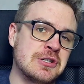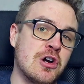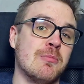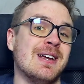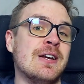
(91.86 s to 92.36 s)

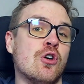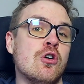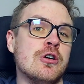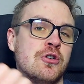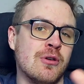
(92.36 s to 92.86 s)
term in
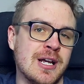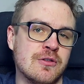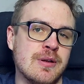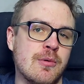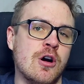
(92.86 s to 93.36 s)
order to get
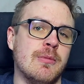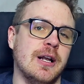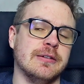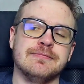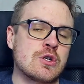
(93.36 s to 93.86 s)
to the
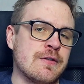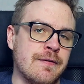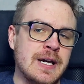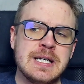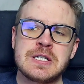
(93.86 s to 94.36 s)
permanent. So the
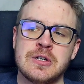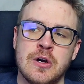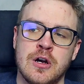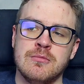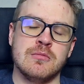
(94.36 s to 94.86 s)
fixed
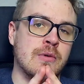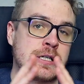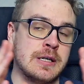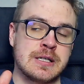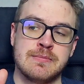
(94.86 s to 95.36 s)
term
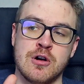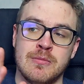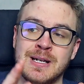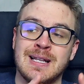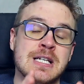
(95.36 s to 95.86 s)
residence
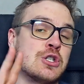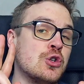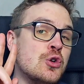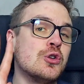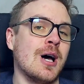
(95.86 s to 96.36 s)
permit, there's
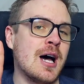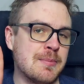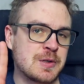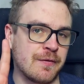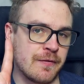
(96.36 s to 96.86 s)
two
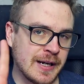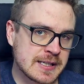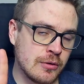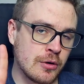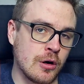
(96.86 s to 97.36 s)
types of
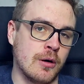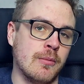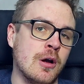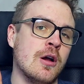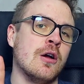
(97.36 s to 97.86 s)
fixed
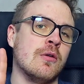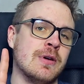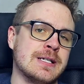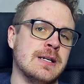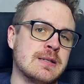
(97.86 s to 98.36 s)
term
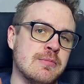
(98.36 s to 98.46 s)
residence